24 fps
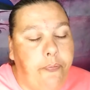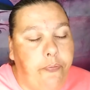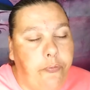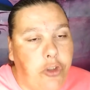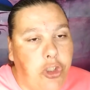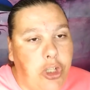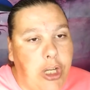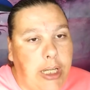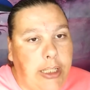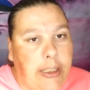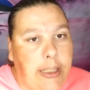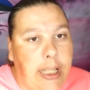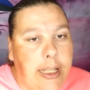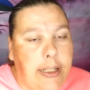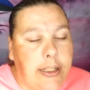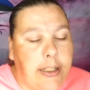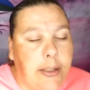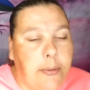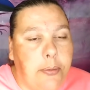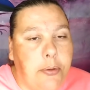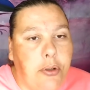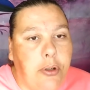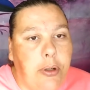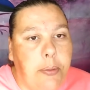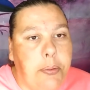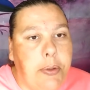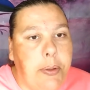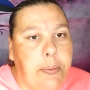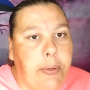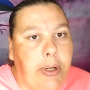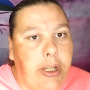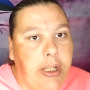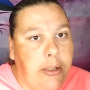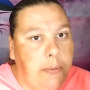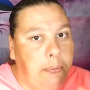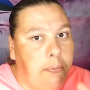Check that subscription
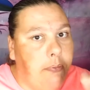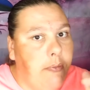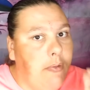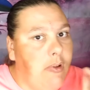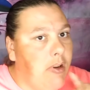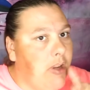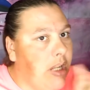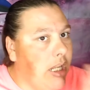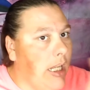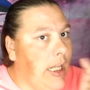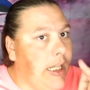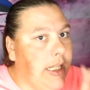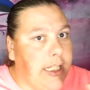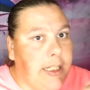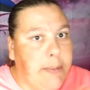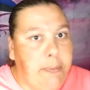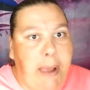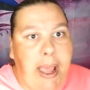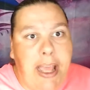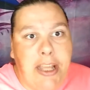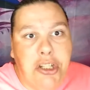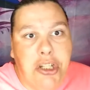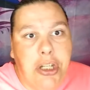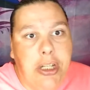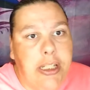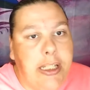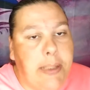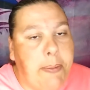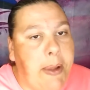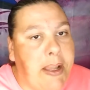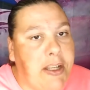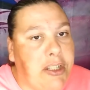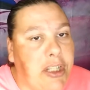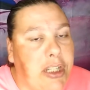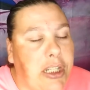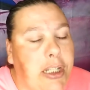button. Smash it,
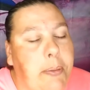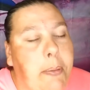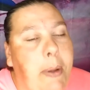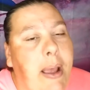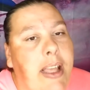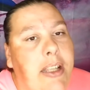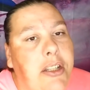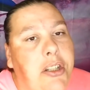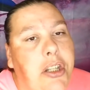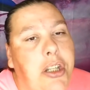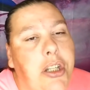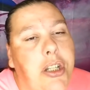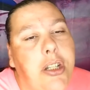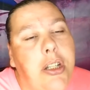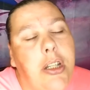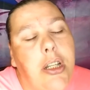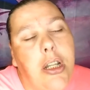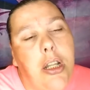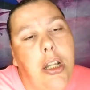smash it, smash it.